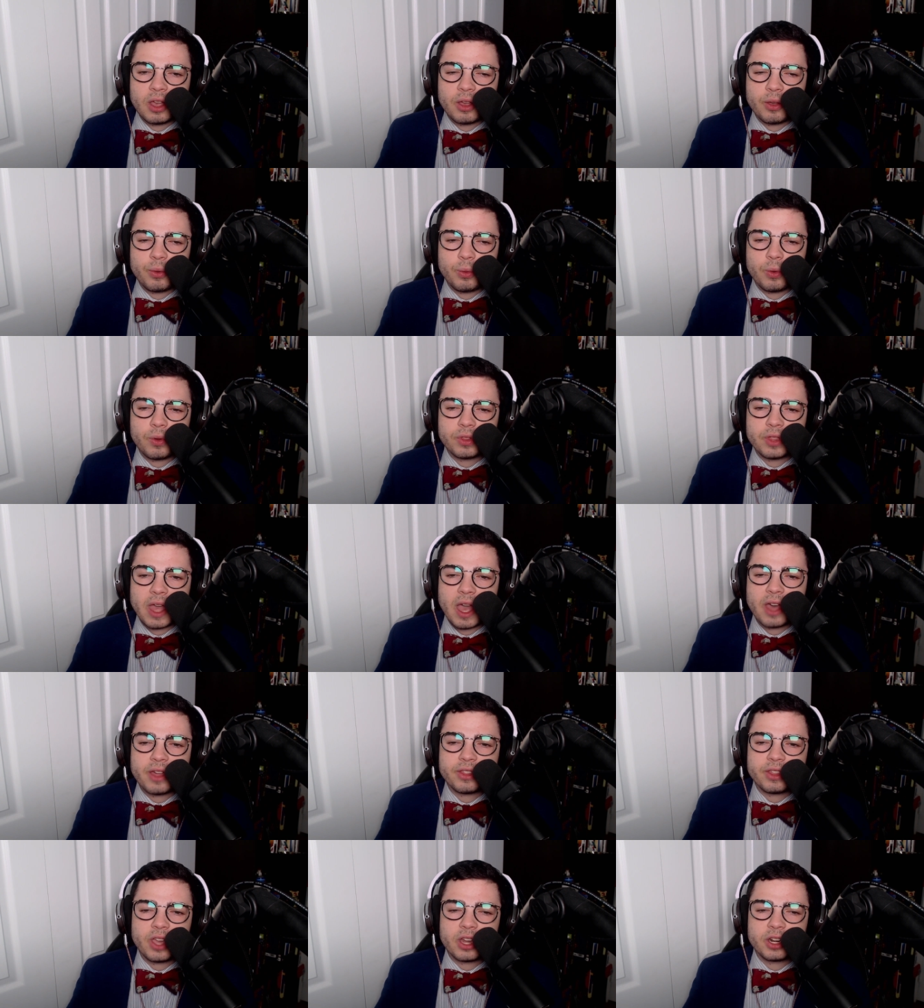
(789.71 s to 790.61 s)
Well,
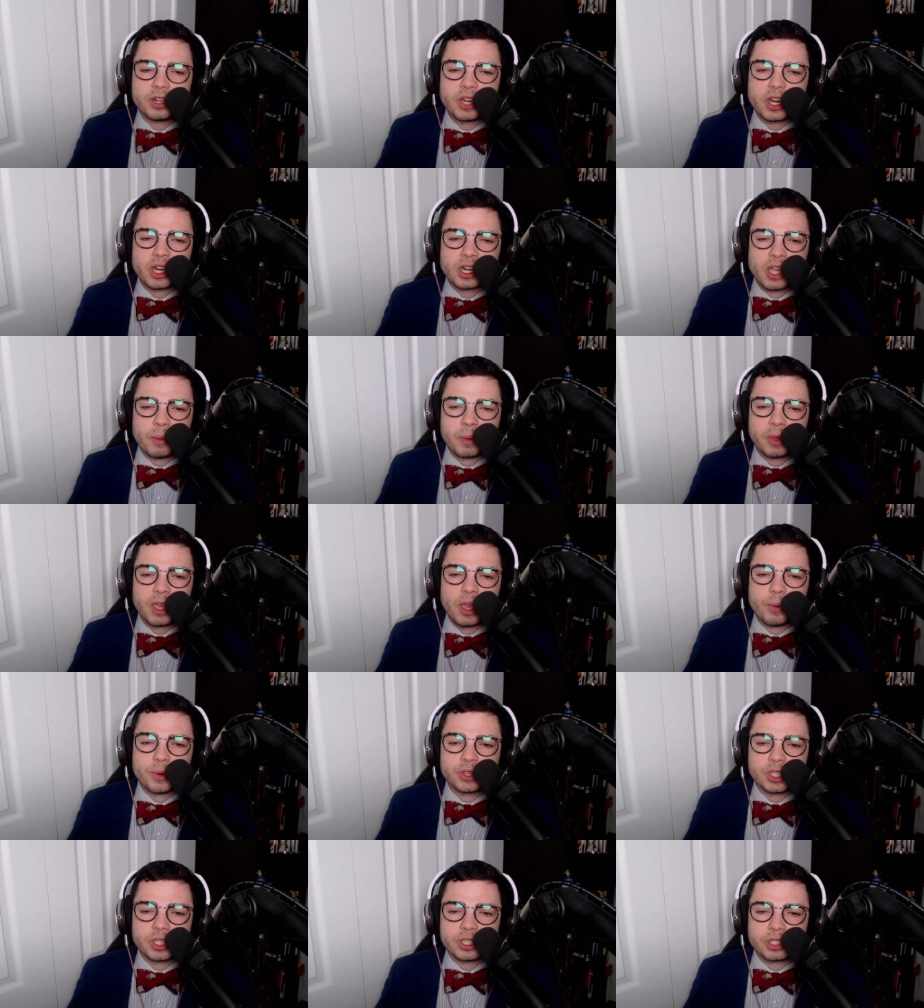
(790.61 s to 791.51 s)
now the Undertaker coming in
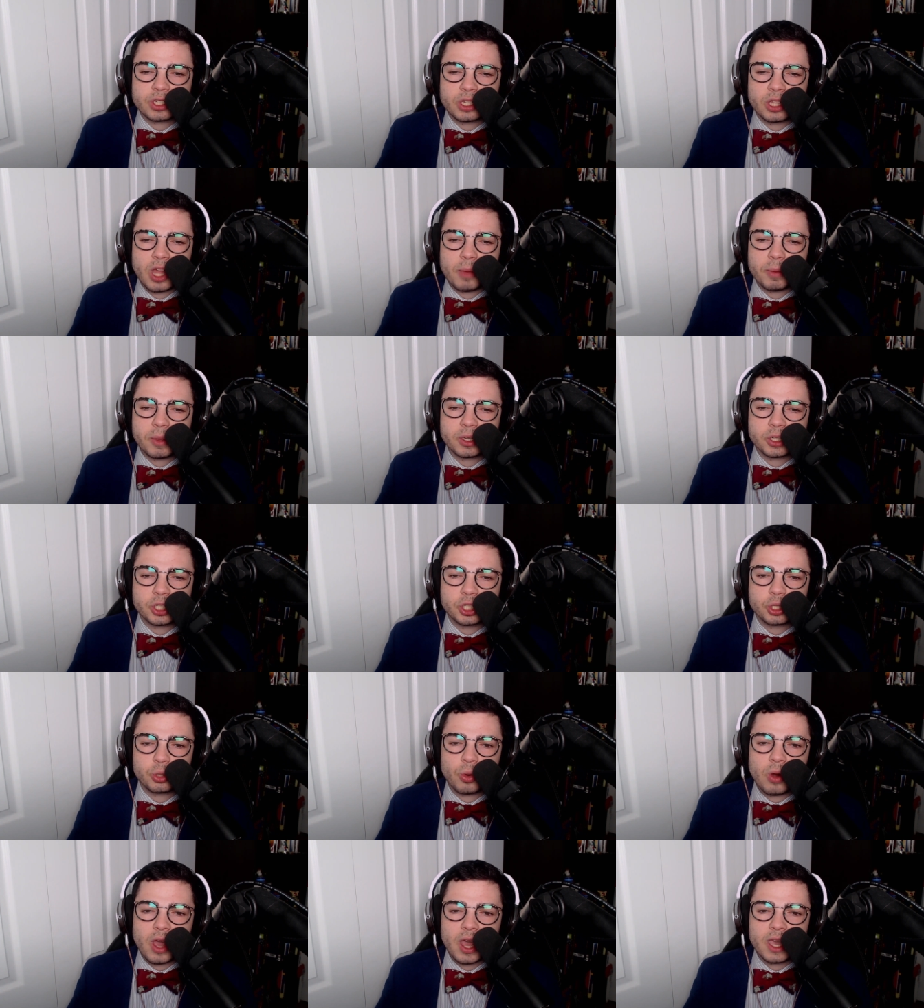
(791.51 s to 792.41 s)
with these clubbing
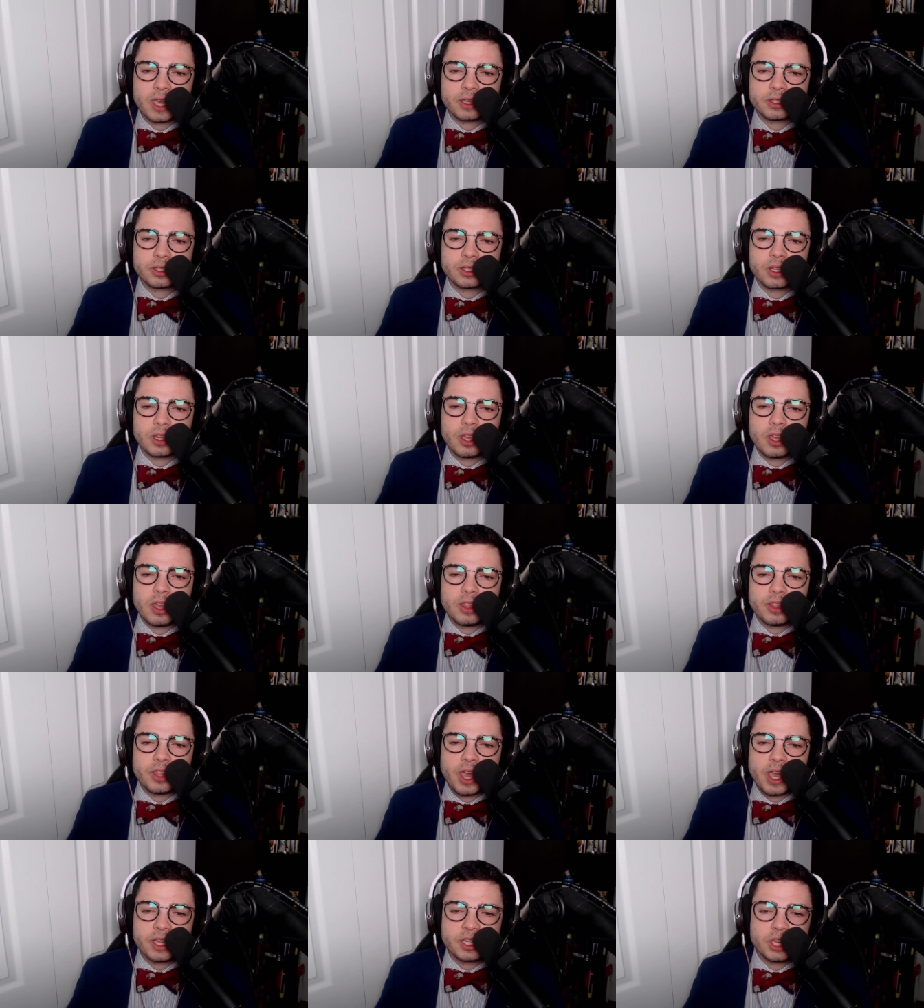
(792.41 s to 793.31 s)
strikes.
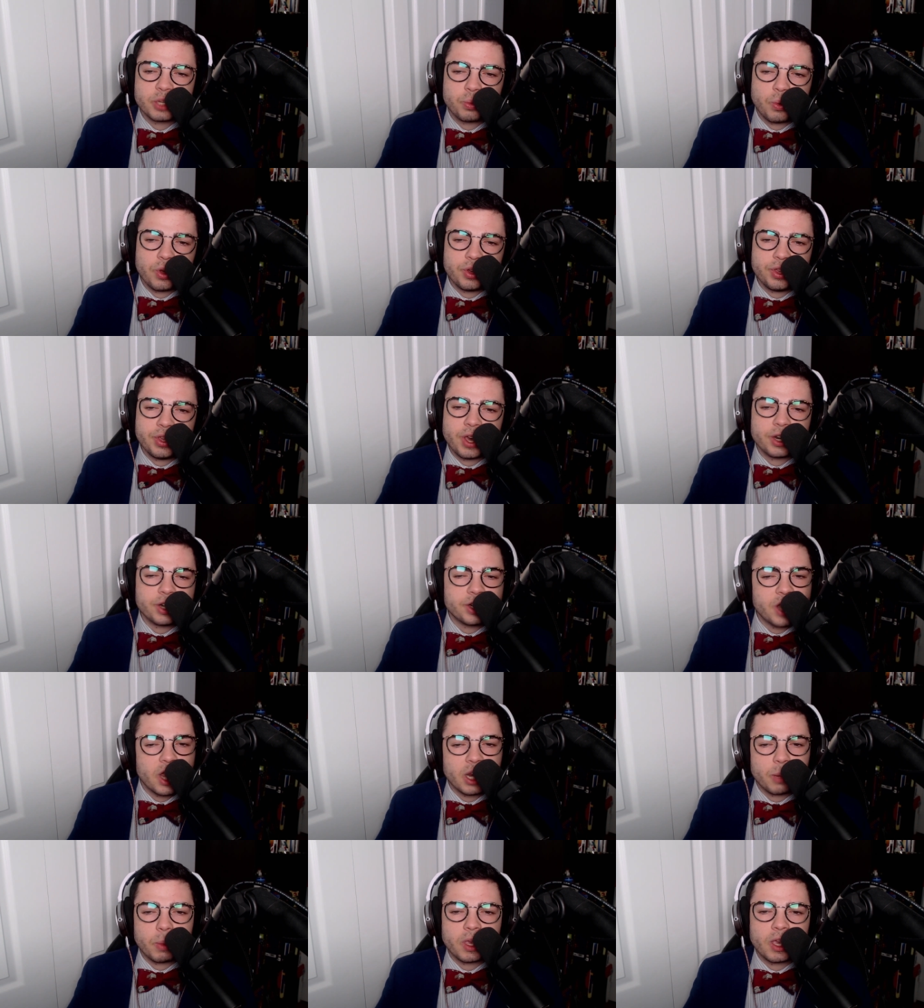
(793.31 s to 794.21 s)
This is where the
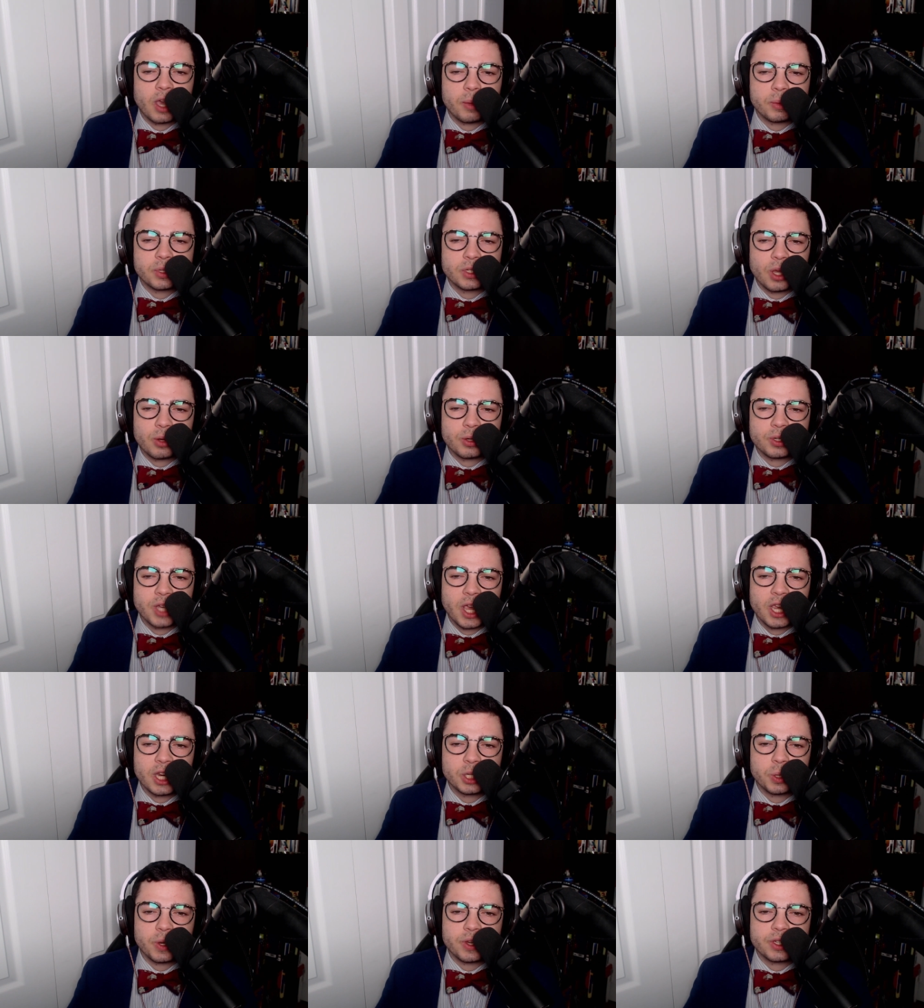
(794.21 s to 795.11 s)
Undertaker becomes so
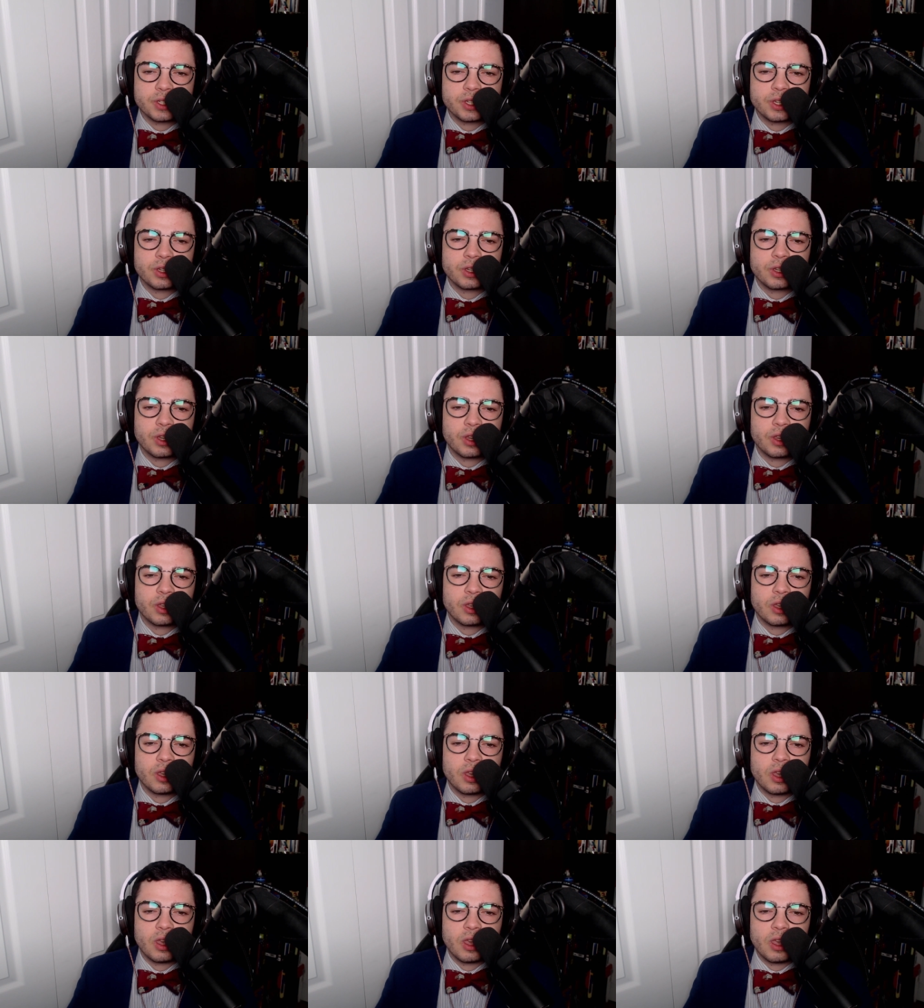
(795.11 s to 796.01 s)
dangerous.
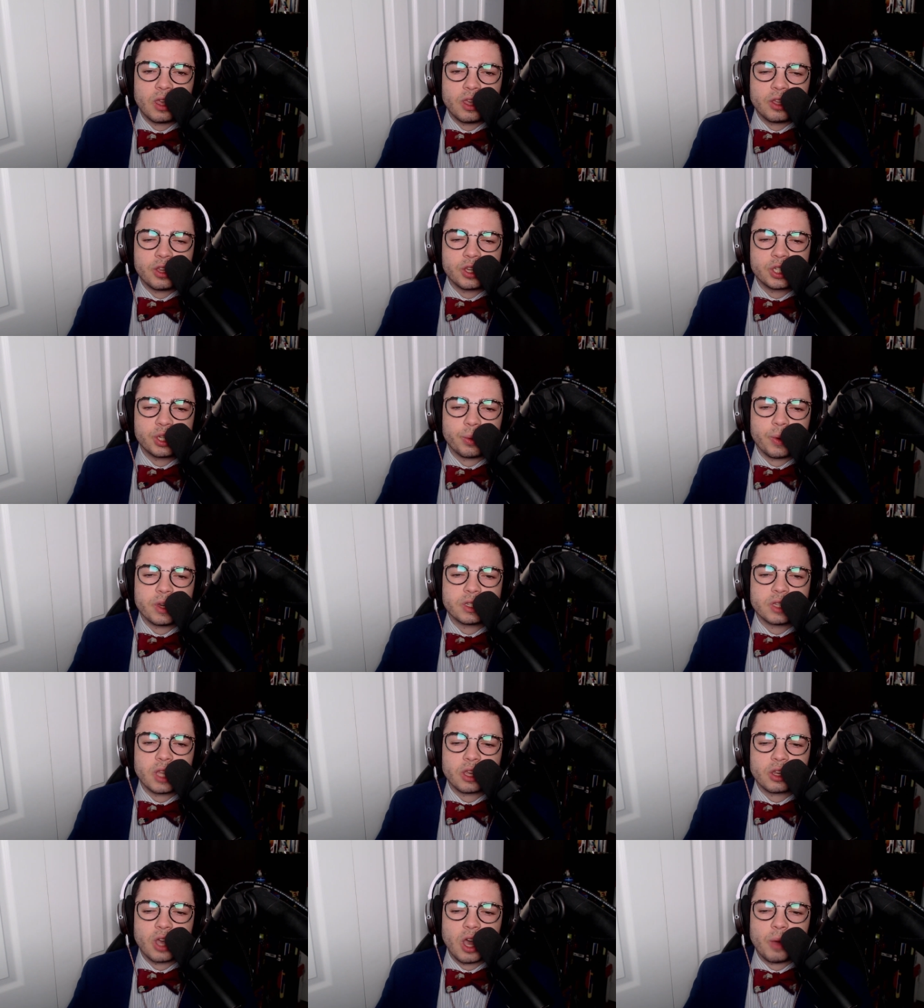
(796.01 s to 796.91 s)
There's a reason
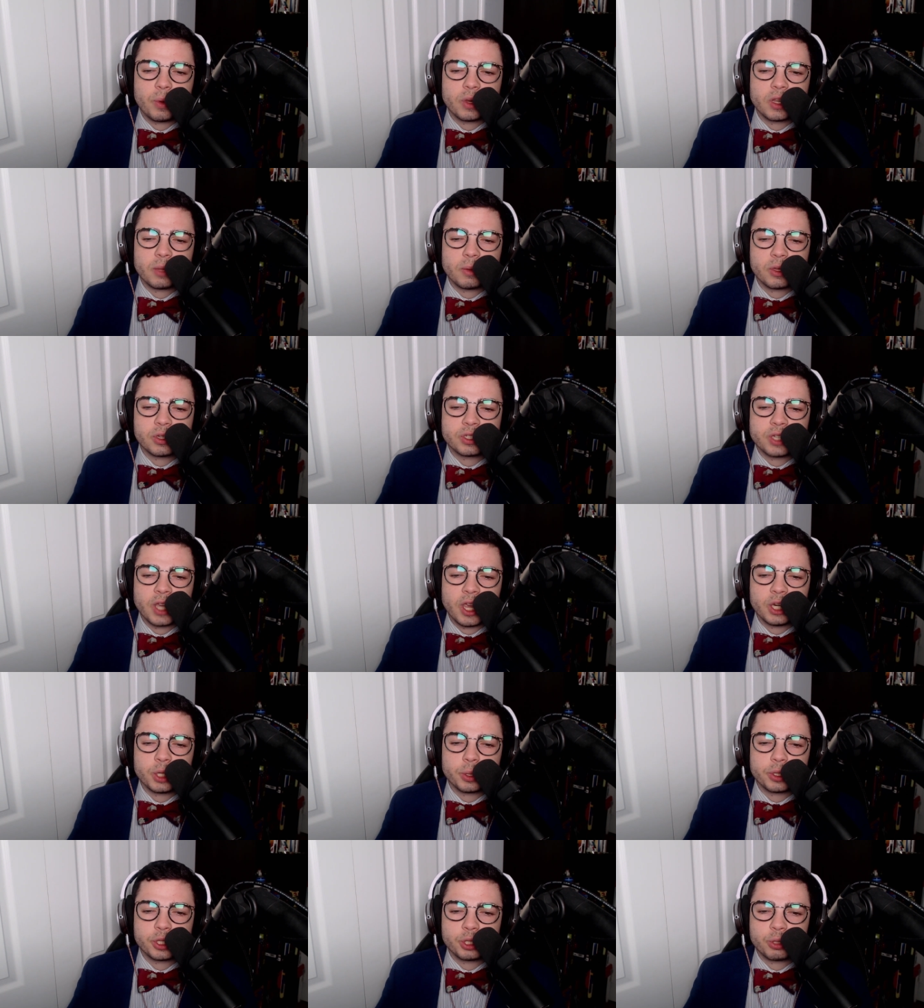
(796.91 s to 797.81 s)
they call him one of the most
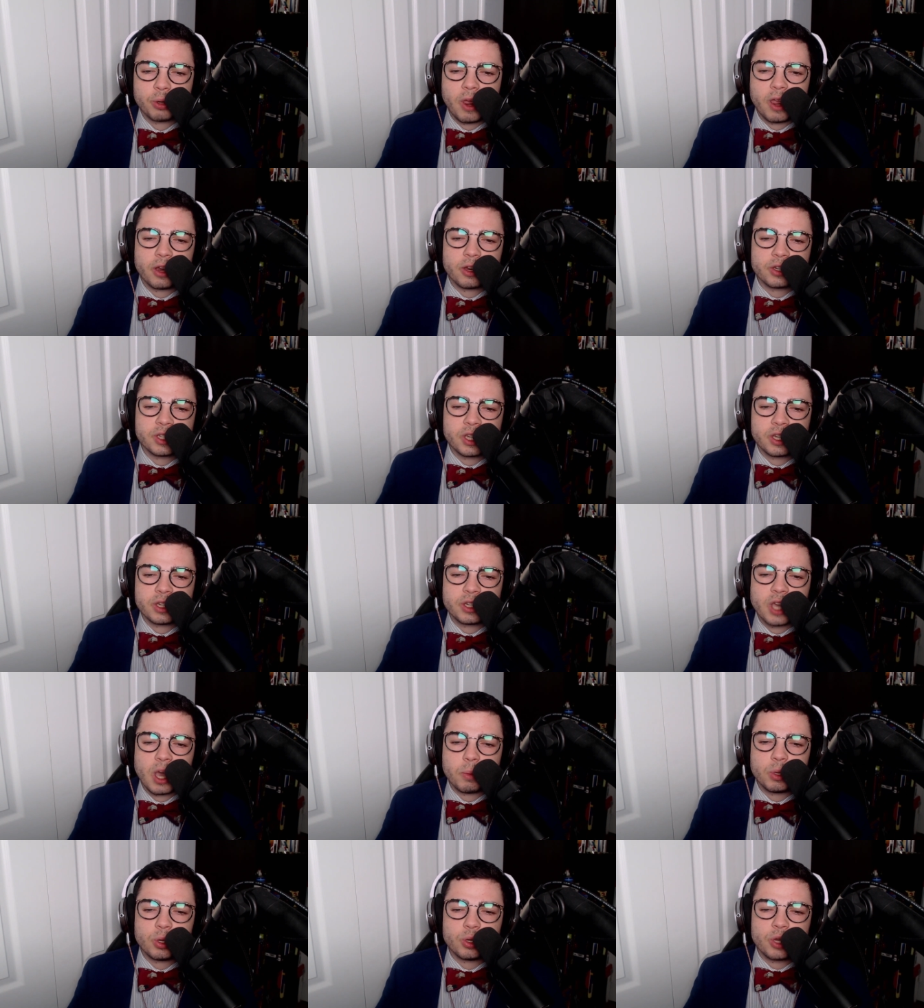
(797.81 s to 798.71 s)
dangerous strikers in
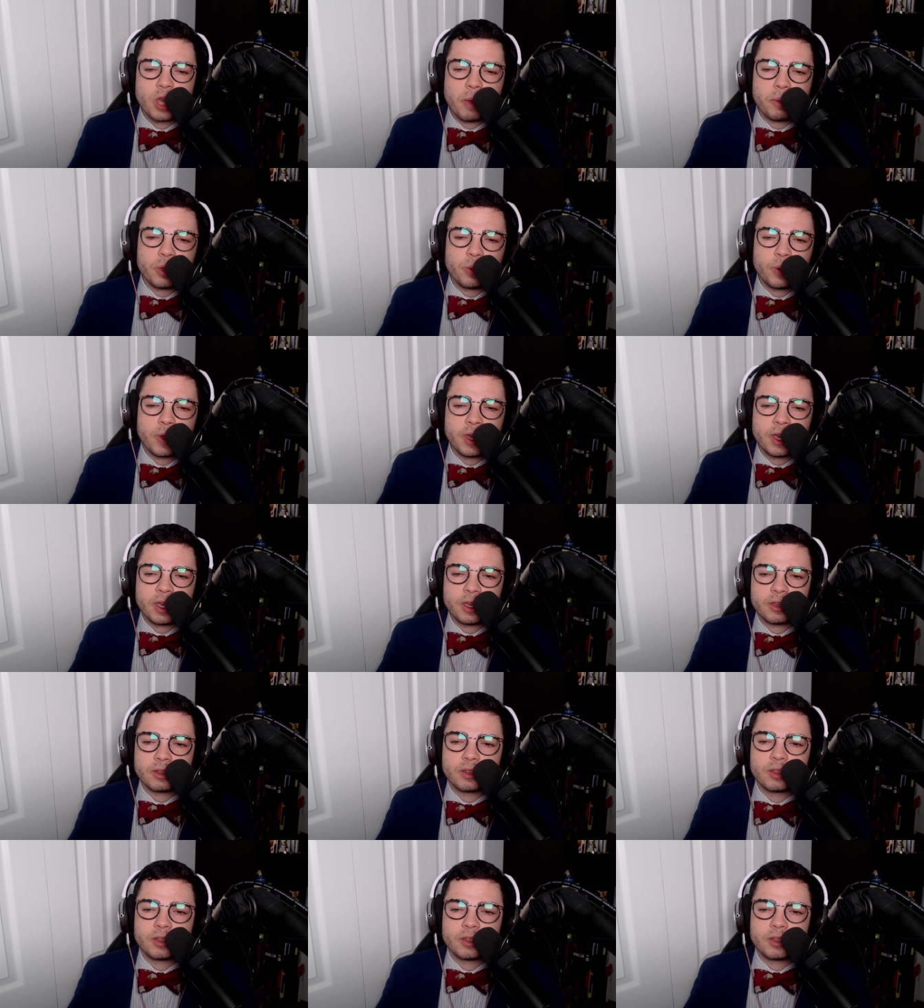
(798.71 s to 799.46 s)
WWE.